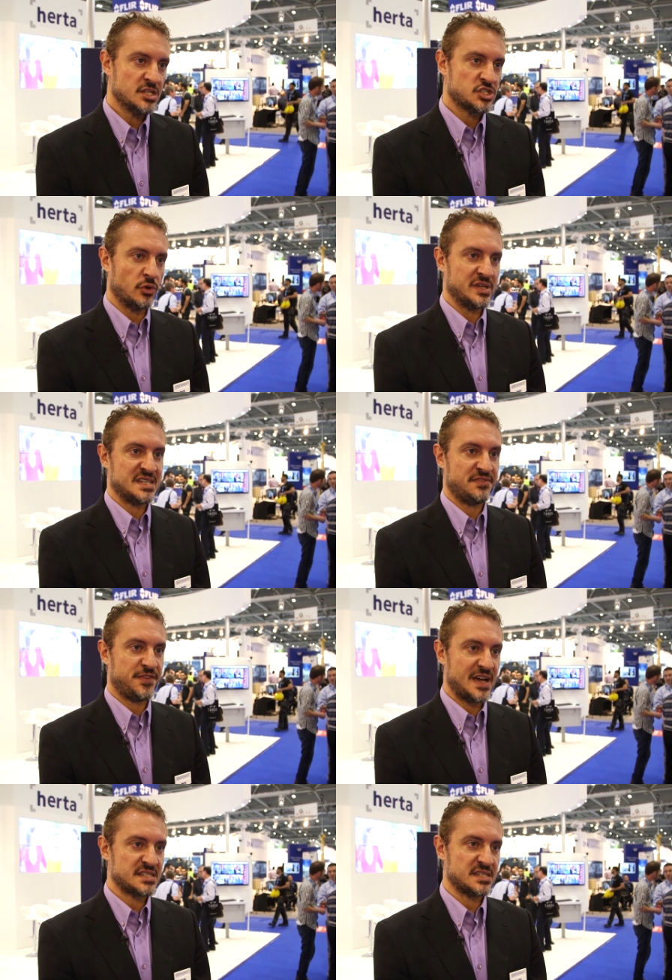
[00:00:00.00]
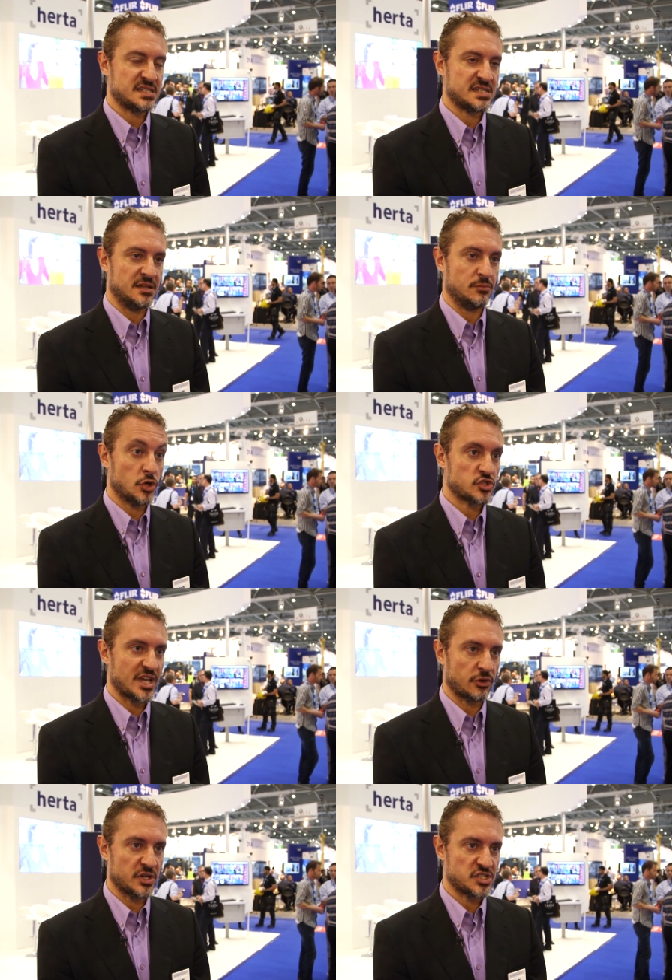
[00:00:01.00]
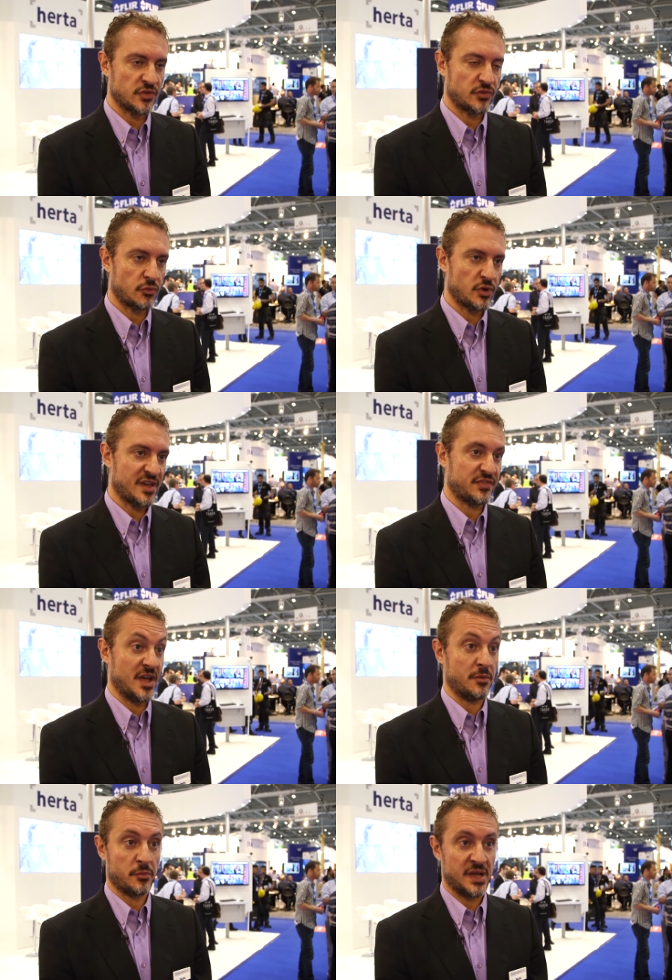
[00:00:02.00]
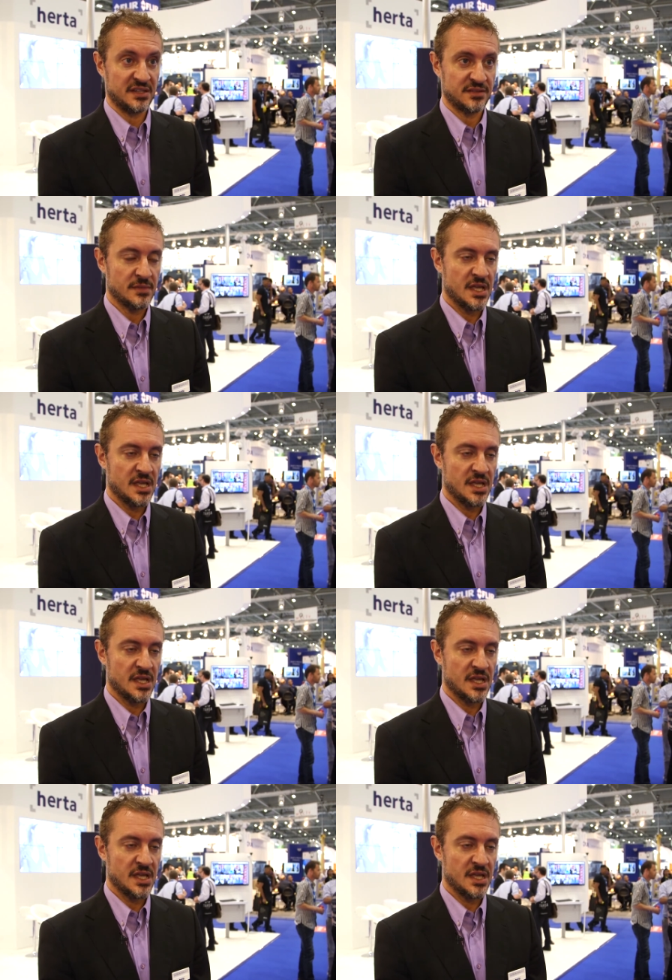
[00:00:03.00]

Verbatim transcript: So it's the fastest and most accurate software we have ever made,